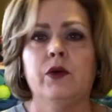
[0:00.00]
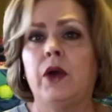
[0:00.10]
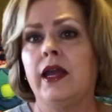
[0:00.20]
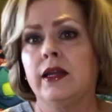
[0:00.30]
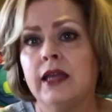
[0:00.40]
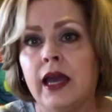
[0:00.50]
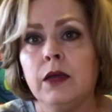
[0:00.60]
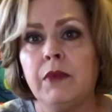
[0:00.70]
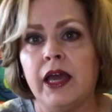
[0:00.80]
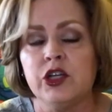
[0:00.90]
It
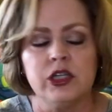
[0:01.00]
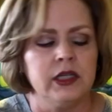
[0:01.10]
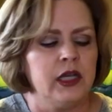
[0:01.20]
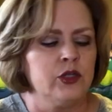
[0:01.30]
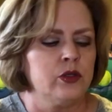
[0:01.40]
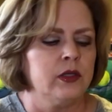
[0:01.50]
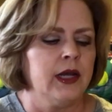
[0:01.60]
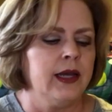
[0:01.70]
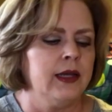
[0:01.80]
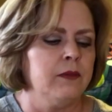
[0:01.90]
came actually
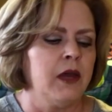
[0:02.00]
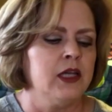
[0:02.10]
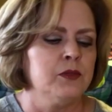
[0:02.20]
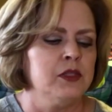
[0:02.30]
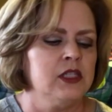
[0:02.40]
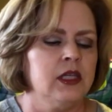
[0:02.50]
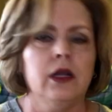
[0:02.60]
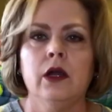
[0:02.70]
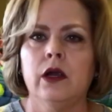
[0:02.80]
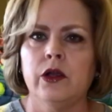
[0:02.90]
yesterday, and my husband
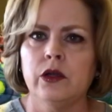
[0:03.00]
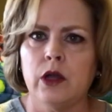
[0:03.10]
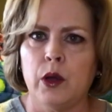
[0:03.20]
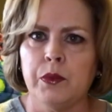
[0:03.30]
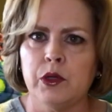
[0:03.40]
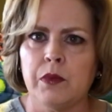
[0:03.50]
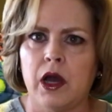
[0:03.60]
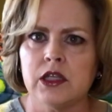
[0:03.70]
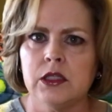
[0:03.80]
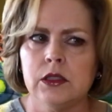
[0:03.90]
said, are you going to open your
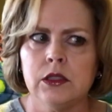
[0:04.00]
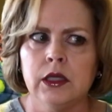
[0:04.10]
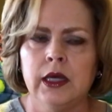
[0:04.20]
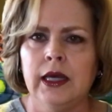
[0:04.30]
boxes?